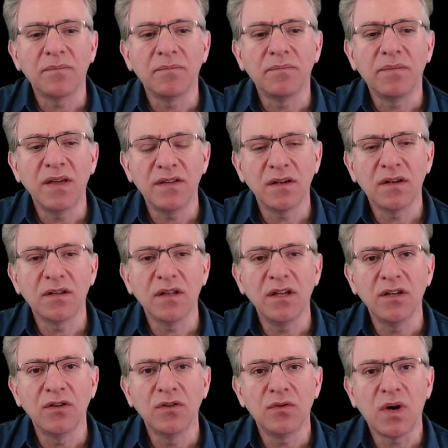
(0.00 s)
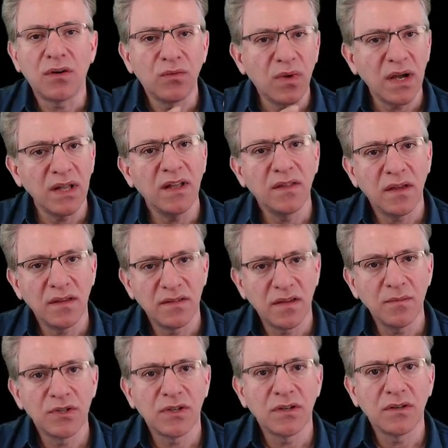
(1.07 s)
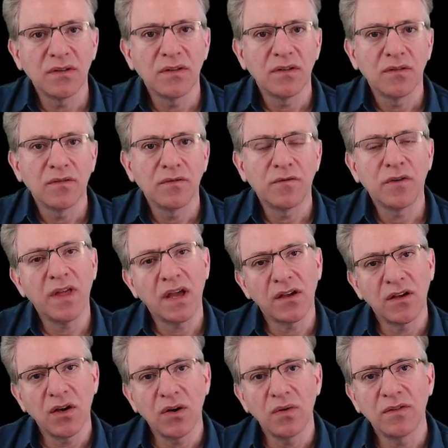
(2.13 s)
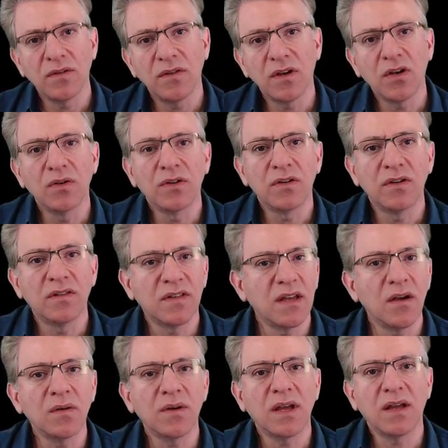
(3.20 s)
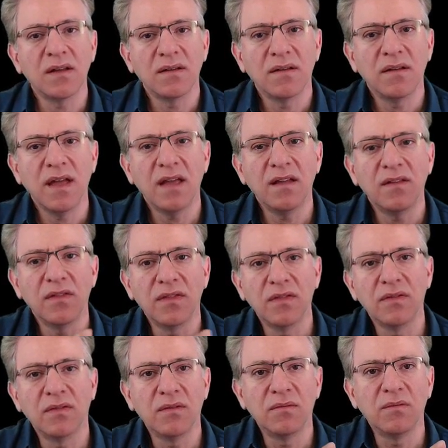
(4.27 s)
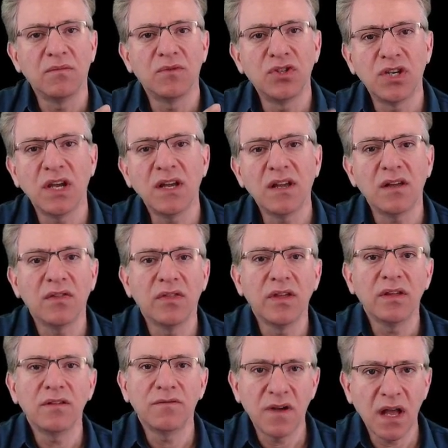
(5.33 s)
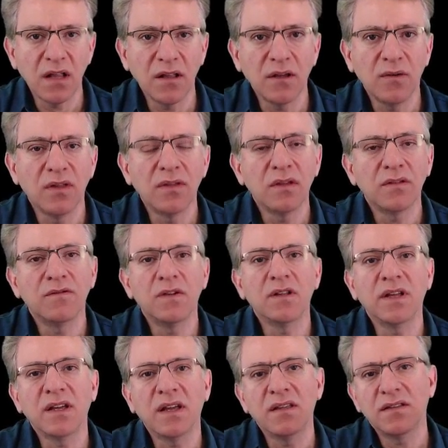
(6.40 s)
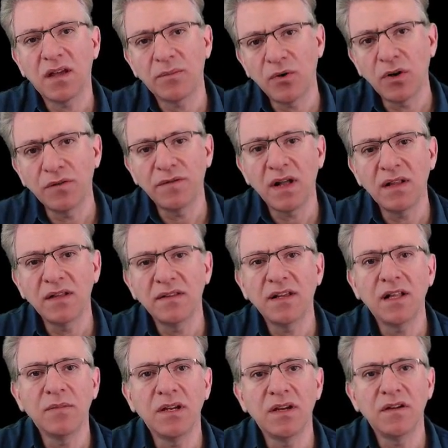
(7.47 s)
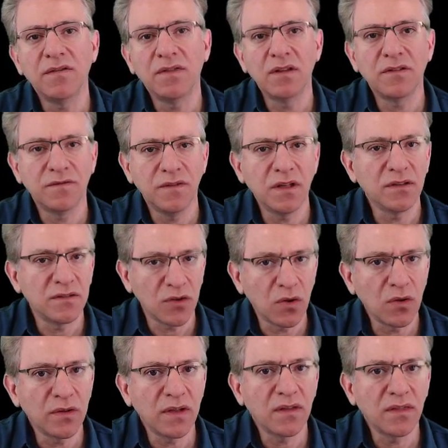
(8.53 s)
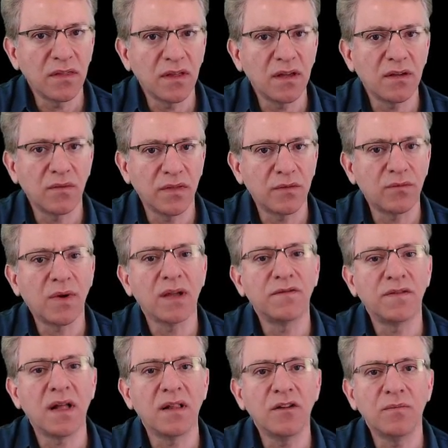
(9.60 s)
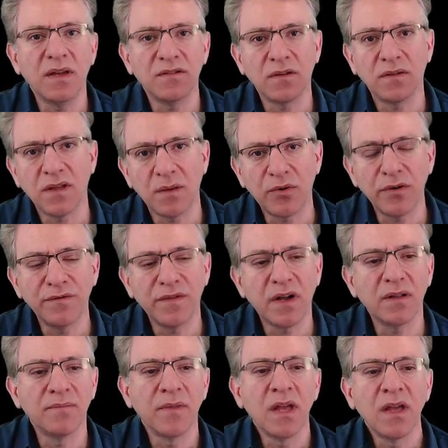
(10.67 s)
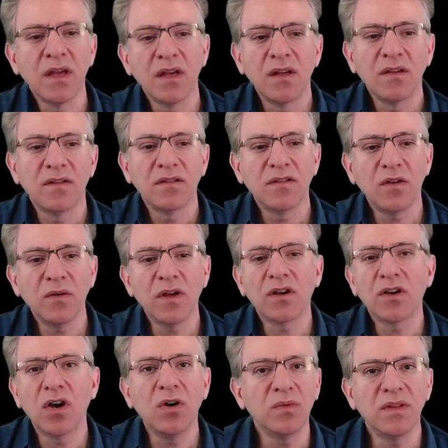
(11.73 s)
basically you are writing the assumption for that code. So the code could say, okay, hey, check this value in this field against that profile and tell me if this field is holding the right value based on that profile. So the code